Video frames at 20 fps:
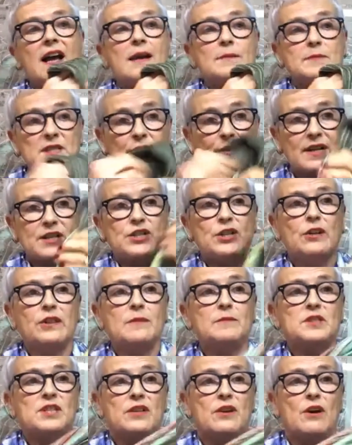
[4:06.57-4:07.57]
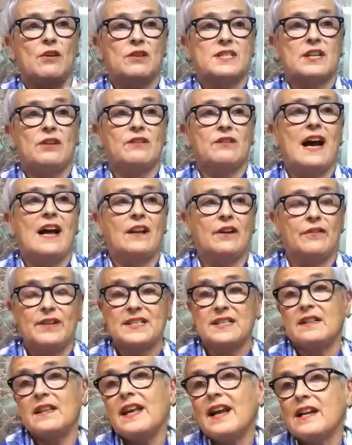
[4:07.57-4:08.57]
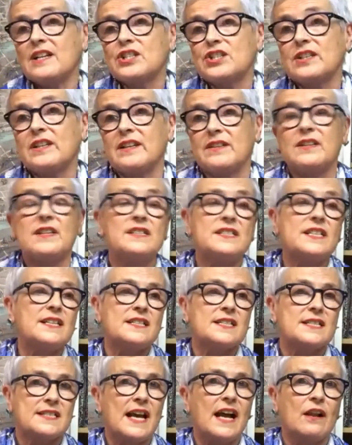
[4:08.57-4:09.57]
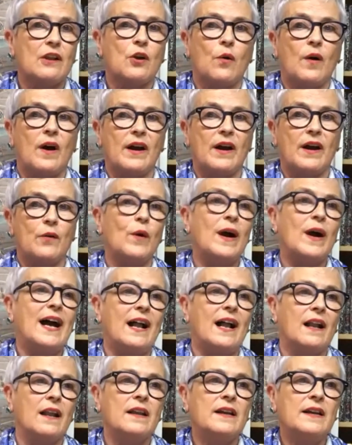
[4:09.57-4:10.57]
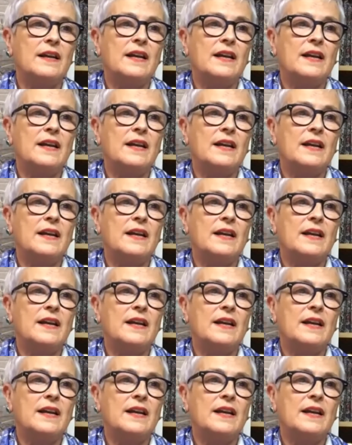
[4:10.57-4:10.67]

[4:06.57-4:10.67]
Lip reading: So I took them to the Oxo Galleries, and they did sell quite well.